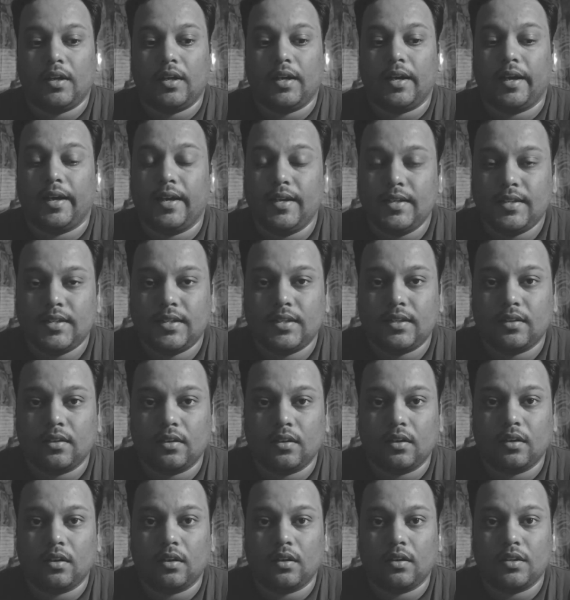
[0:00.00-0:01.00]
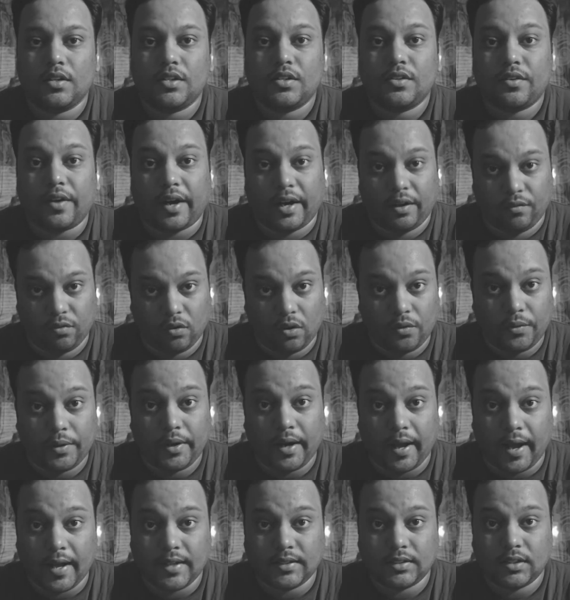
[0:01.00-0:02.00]
His
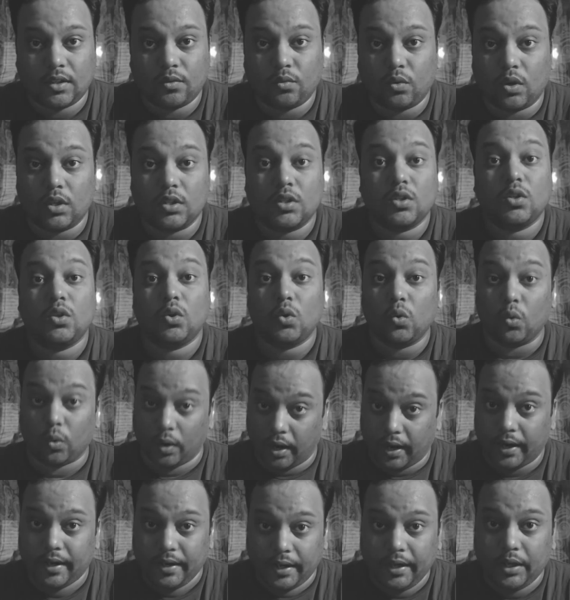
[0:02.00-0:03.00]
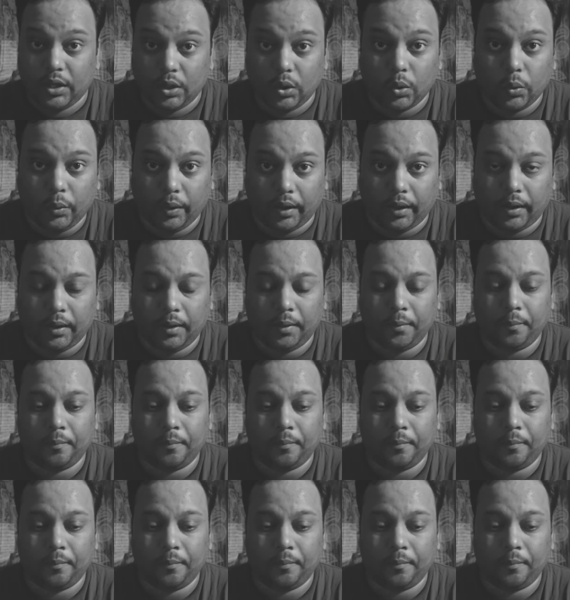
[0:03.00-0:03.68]
straightforward answer was, no, I didn't do it.